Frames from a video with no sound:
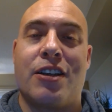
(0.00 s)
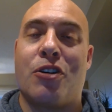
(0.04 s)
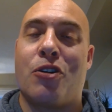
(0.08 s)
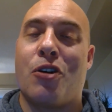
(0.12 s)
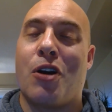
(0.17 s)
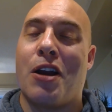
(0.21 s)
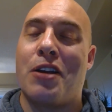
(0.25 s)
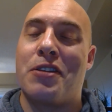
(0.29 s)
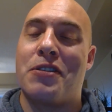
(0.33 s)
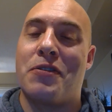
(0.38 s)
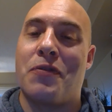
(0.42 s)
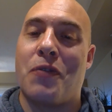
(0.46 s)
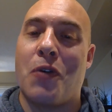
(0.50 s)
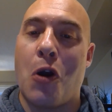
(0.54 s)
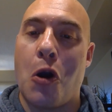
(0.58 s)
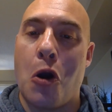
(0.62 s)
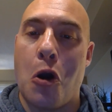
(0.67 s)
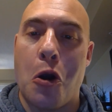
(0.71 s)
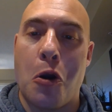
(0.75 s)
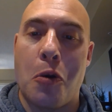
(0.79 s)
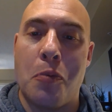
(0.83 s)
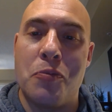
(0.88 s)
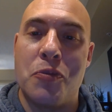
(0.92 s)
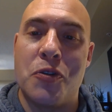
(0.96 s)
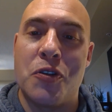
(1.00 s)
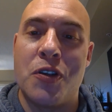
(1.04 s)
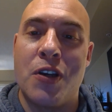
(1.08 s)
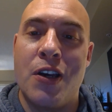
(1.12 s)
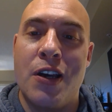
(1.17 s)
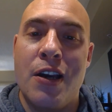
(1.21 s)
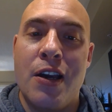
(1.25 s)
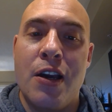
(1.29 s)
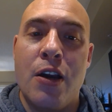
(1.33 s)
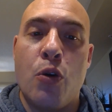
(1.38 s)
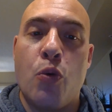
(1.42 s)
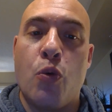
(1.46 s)
grants of arms,
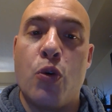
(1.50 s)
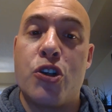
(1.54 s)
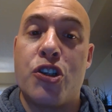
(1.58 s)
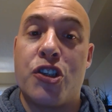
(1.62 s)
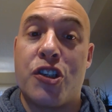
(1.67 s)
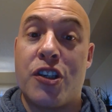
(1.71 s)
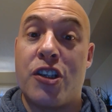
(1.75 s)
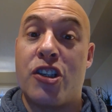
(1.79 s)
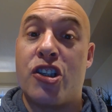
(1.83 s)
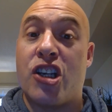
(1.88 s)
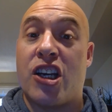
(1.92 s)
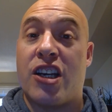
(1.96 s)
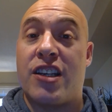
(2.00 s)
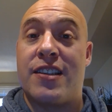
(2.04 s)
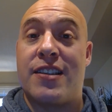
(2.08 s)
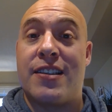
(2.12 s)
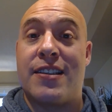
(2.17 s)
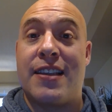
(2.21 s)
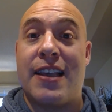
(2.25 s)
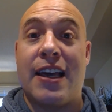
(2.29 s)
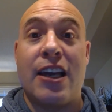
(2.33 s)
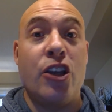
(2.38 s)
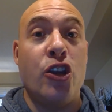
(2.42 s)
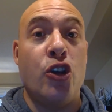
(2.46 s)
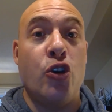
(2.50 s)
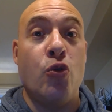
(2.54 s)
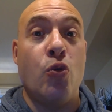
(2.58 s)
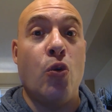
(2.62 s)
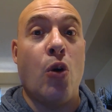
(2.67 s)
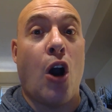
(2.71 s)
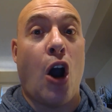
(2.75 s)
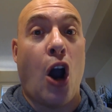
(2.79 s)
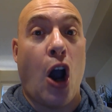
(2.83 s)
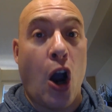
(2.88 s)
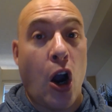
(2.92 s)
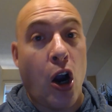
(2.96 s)
which suggests that you
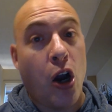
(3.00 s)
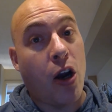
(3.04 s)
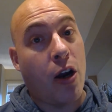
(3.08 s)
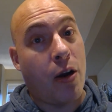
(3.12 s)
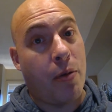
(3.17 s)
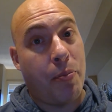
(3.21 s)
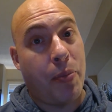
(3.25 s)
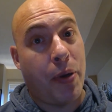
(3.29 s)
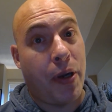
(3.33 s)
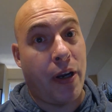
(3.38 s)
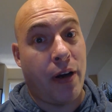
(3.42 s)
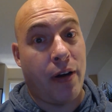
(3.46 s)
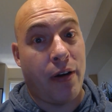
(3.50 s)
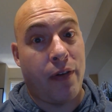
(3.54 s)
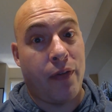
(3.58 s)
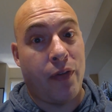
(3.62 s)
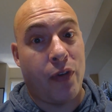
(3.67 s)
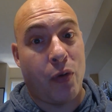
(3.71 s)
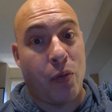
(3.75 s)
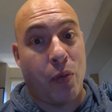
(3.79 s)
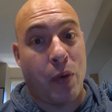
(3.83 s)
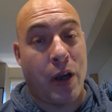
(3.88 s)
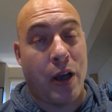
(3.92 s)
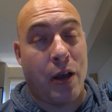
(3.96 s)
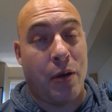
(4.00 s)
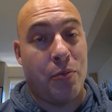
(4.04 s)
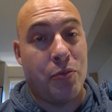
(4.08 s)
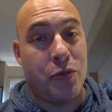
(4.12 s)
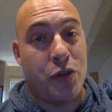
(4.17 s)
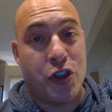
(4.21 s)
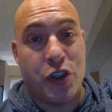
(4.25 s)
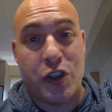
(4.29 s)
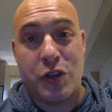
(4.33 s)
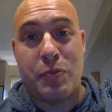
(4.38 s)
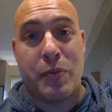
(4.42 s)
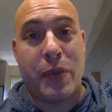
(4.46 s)
are a peer of the realm
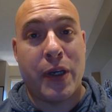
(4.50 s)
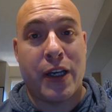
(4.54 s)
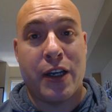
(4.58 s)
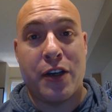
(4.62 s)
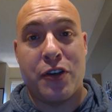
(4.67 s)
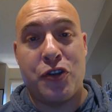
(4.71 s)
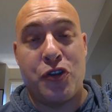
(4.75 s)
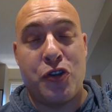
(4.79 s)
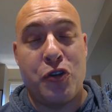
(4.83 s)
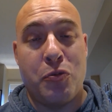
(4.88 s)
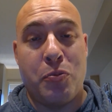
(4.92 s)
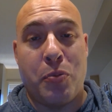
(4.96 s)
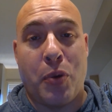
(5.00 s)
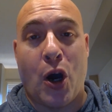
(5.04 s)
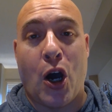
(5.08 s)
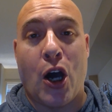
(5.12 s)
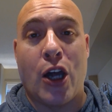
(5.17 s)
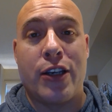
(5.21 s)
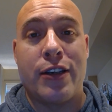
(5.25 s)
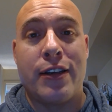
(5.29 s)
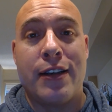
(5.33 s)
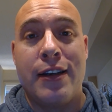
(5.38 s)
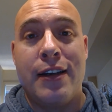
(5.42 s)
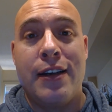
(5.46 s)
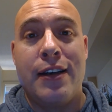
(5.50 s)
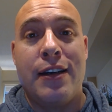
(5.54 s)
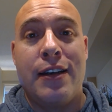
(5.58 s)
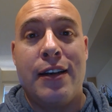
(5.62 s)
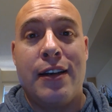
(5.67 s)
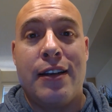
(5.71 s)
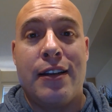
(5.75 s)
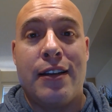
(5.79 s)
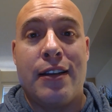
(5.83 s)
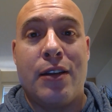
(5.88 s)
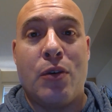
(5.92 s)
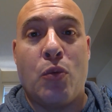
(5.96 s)
just because you bought
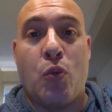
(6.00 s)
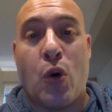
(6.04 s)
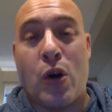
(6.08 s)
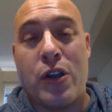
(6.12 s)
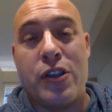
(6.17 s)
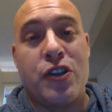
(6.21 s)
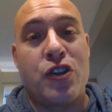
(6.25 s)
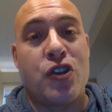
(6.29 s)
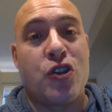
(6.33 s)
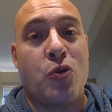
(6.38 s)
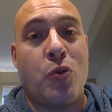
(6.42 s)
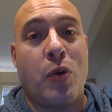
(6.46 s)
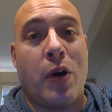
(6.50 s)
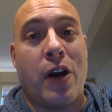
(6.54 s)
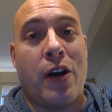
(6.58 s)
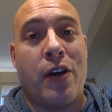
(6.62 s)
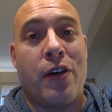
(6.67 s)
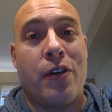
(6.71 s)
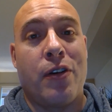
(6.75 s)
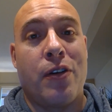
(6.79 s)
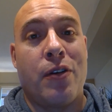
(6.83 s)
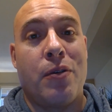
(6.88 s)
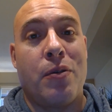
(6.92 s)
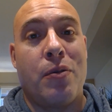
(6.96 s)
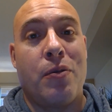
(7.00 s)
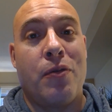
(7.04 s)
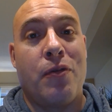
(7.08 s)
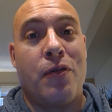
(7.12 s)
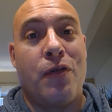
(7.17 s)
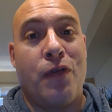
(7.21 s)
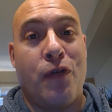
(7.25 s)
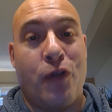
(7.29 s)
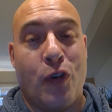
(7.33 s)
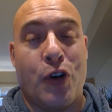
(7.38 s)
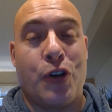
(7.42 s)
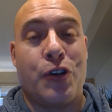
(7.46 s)
the 1 square
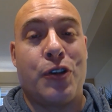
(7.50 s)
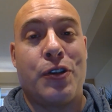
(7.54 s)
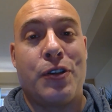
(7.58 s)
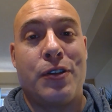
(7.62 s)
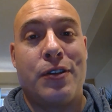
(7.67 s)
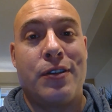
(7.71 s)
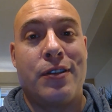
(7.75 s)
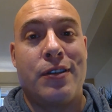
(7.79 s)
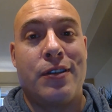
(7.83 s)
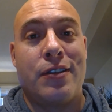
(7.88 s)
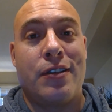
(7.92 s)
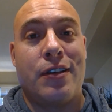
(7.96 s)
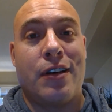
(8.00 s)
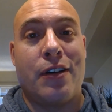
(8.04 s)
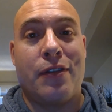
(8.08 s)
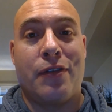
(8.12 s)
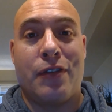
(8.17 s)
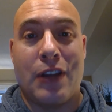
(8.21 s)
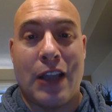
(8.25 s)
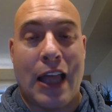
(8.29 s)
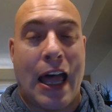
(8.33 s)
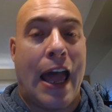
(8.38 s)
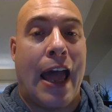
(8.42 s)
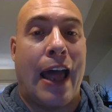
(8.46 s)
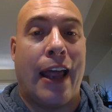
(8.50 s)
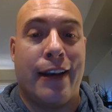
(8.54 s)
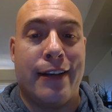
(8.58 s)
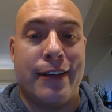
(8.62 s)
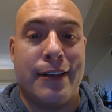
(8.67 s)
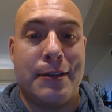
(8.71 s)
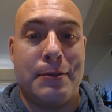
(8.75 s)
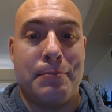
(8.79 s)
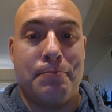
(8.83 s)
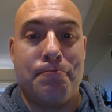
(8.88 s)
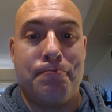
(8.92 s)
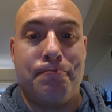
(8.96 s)
foot of land
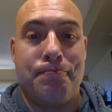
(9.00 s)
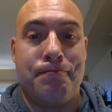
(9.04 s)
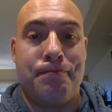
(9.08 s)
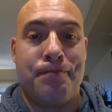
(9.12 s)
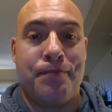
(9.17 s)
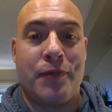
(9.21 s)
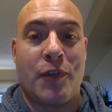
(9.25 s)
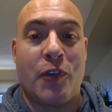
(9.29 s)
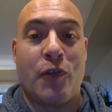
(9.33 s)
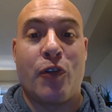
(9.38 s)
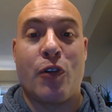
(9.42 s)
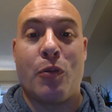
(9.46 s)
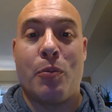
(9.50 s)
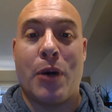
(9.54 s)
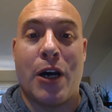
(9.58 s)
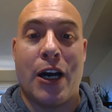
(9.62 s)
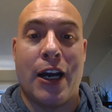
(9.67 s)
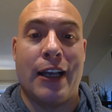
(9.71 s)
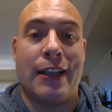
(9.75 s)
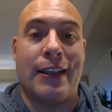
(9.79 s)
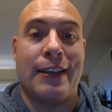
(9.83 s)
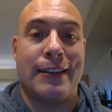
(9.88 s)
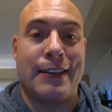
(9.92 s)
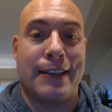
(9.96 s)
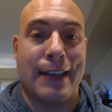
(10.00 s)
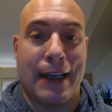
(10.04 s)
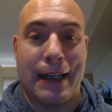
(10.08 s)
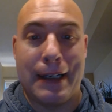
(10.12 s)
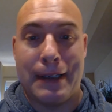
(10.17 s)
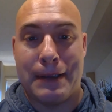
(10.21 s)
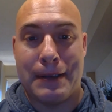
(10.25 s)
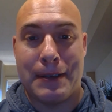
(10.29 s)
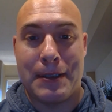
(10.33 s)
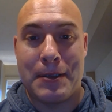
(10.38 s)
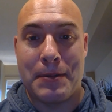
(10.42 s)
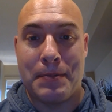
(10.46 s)
from Highland
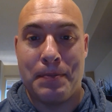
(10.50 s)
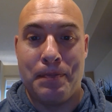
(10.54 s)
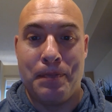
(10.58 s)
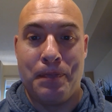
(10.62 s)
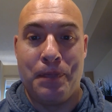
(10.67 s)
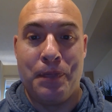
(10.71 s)
Titles.